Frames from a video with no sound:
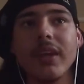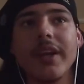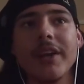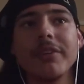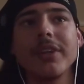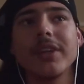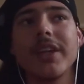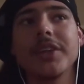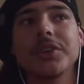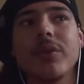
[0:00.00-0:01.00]
And I really
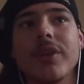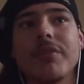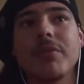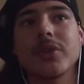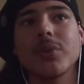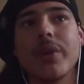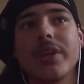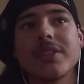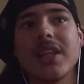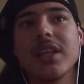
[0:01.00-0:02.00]
enjoy The Force
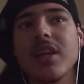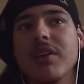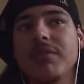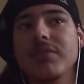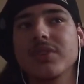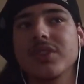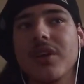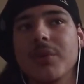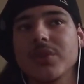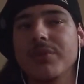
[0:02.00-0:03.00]
Awakens. I love
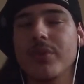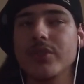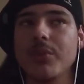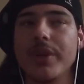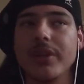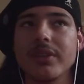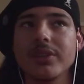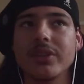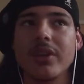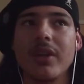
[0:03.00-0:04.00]
Star Wars The Force
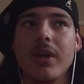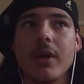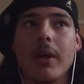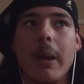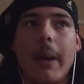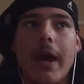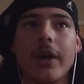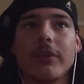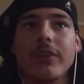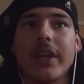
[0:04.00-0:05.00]
Awakens.
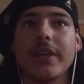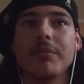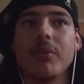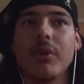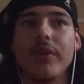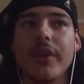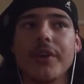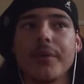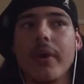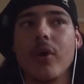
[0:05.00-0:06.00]
I don't like it more than
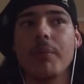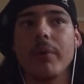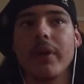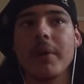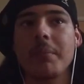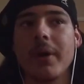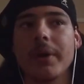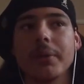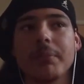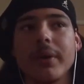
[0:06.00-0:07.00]
A New Hope or
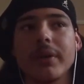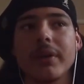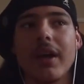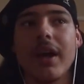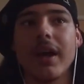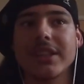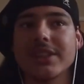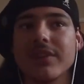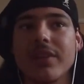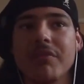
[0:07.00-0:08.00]
Empire, but I
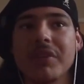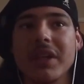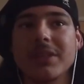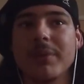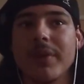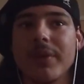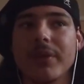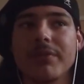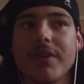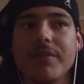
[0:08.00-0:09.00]
still love it. It's my
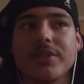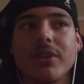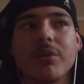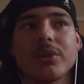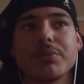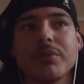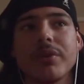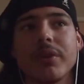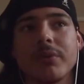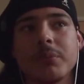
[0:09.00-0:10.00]
third favorite Star Wars
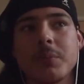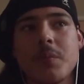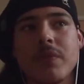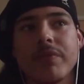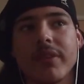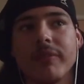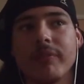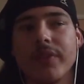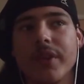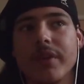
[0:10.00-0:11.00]
movie.
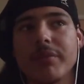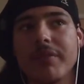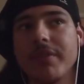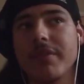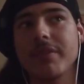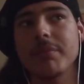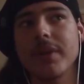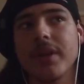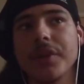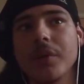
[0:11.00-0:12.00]
My favorite
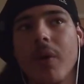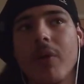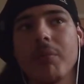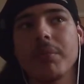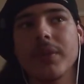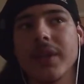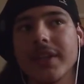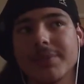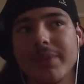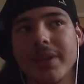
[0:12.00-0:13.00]
being A New Hope, the
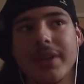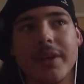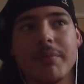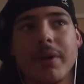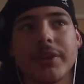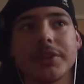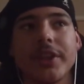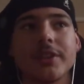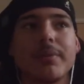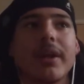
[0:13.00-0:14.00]
next being The Empire
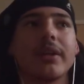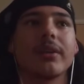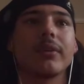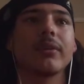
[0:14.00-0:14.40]
Strikes Back.